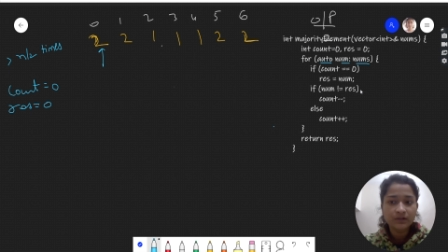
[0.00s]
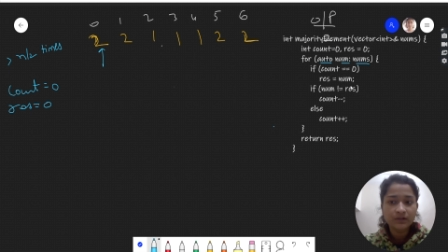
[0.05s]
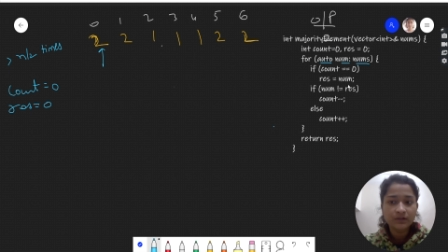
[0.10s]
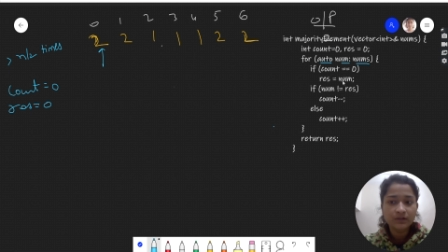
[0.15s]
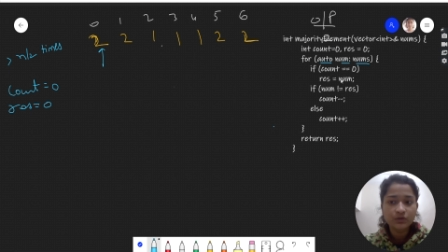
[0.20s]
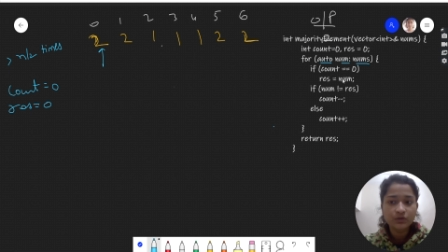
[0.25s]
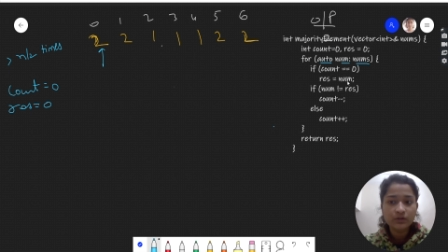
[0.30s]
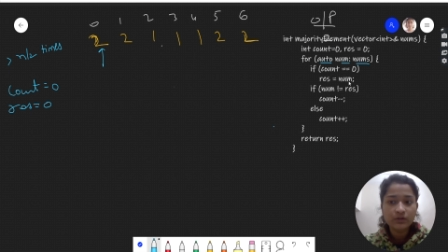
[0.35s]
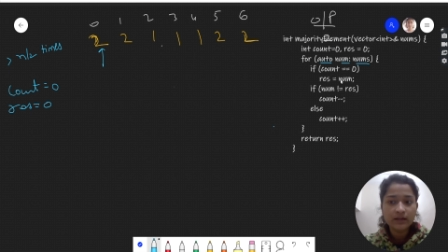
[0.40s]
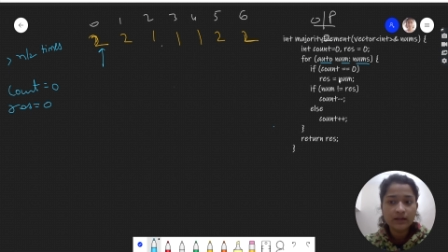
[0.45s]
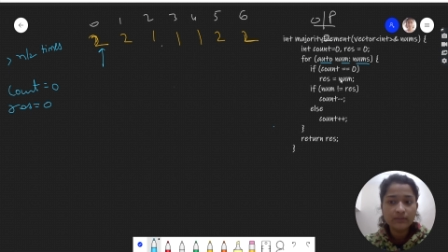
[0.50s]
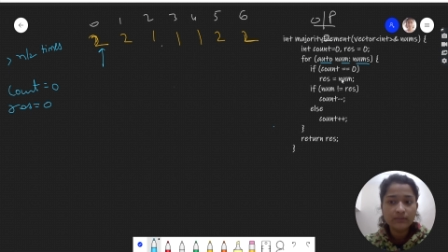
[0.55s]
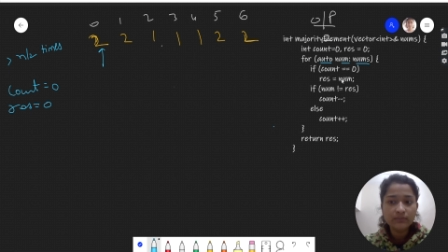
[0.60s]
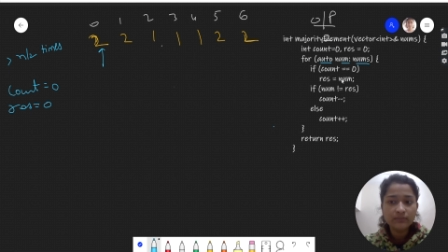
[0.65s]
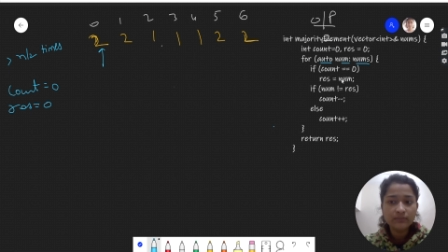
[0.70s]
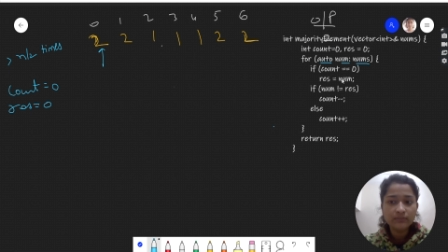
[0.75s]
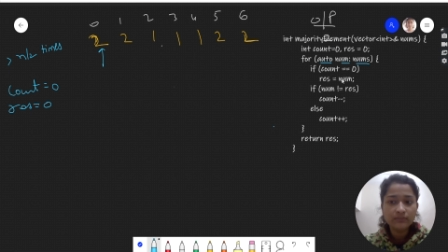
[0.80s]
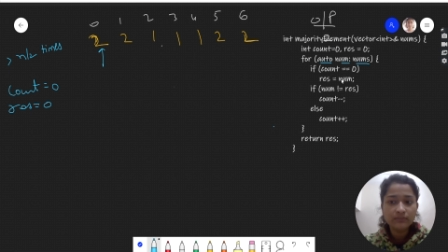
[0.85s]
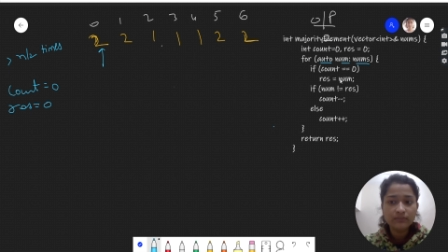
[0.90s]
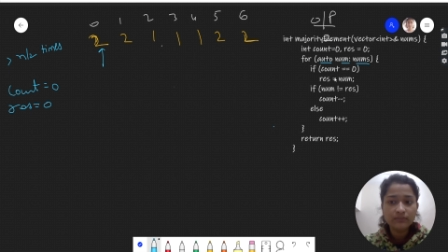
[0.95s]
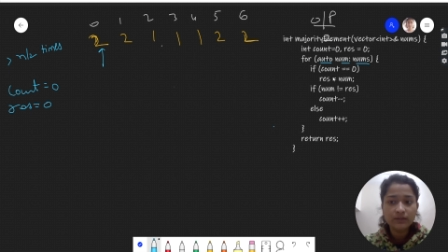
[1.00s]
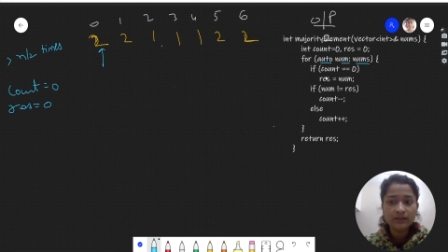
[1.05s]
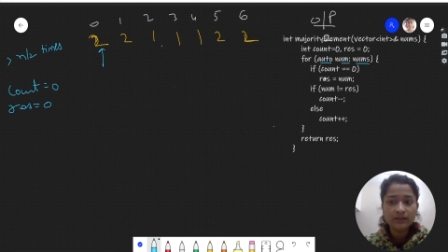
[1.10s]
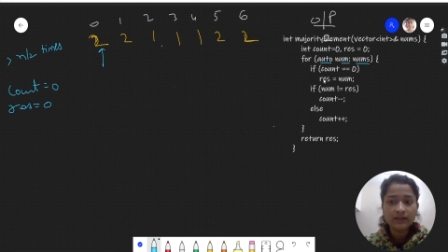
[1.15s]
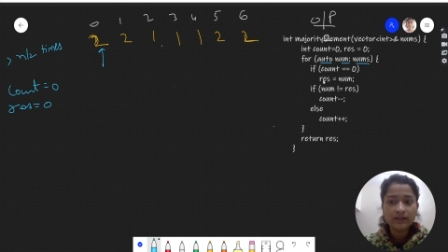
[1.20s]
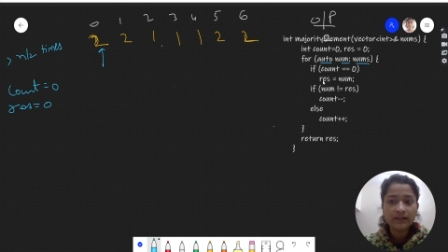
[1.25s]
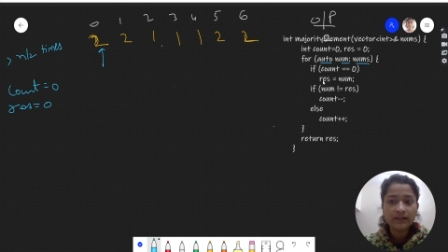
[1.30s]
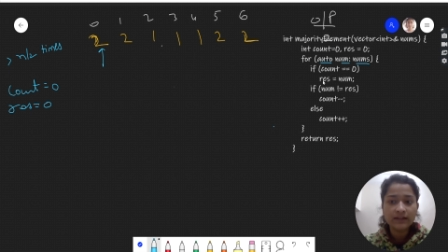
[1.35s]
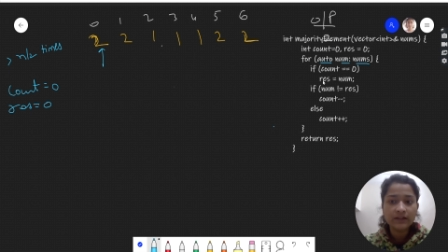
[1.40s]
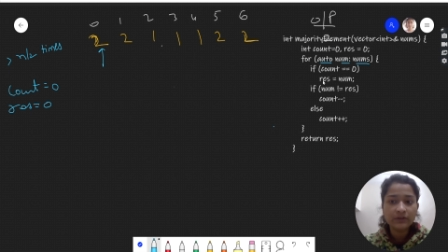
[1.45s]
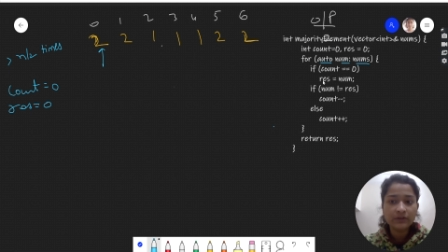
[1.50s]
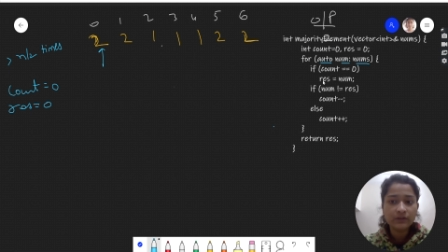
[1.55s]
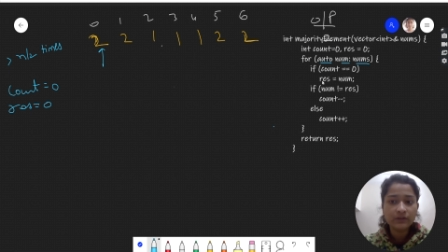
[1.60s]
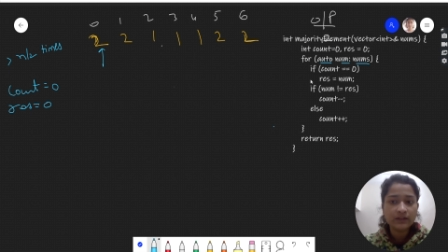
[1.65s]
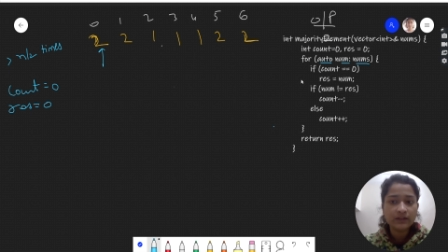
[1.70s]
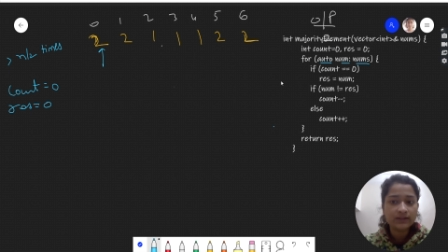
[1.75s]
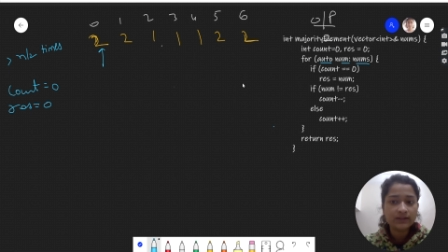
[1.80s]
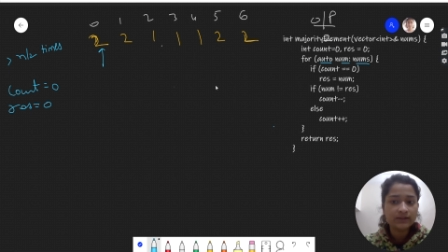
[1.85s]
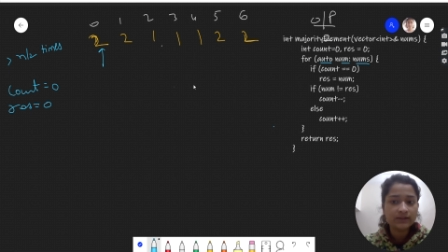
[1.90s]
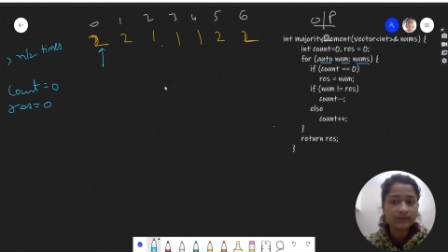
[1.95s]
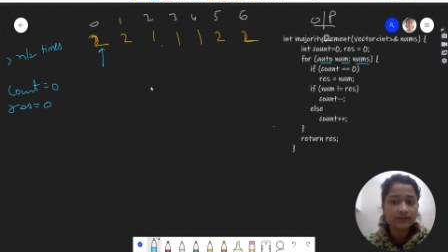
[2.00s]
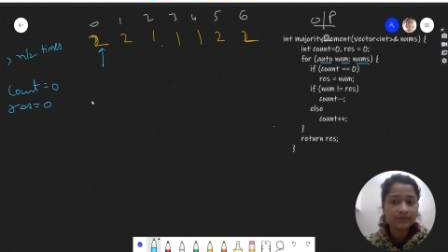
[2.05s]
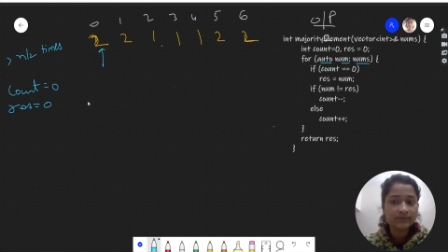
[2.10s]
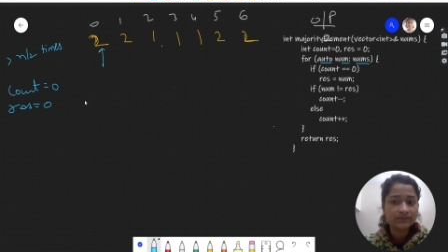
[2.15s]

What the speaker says: So num, assign it to res.